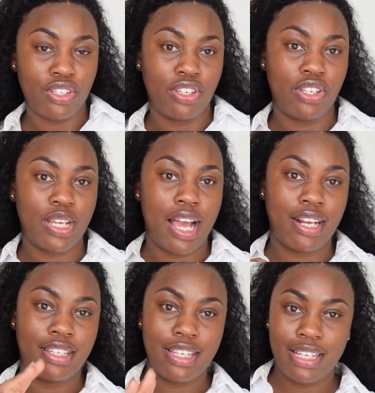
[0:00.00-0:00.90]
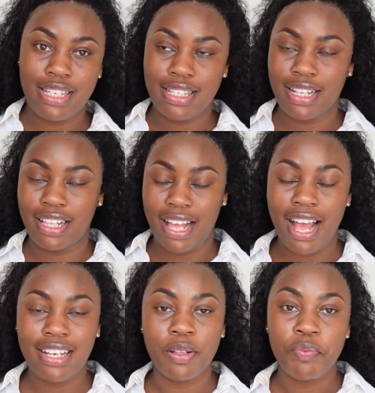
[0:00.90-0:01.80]
you need to add this and
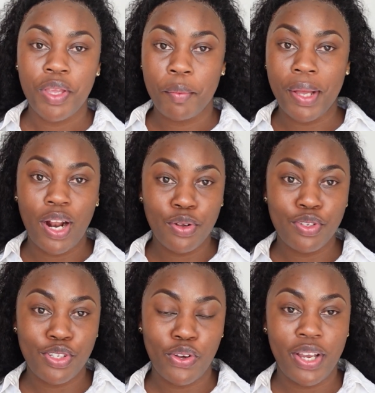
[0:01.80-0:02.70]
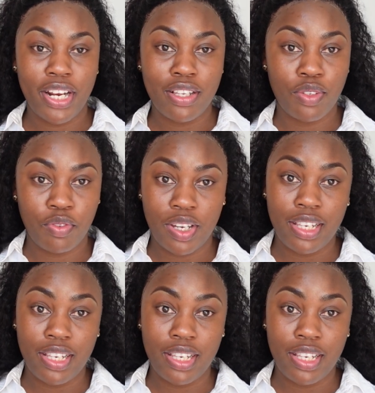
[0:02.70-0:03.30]
that, but also it is free.